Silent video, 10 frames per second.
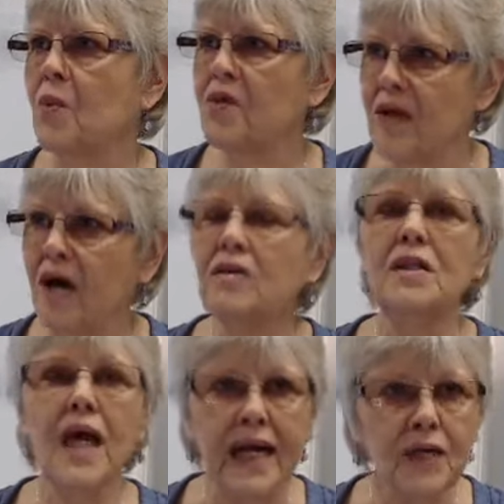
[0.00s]
Without
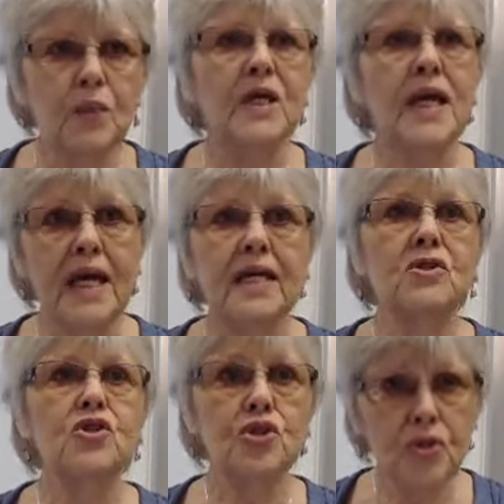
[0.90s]
light, we can't
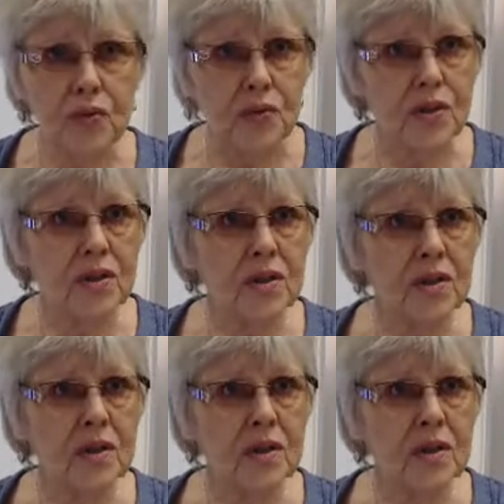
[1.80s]
choose.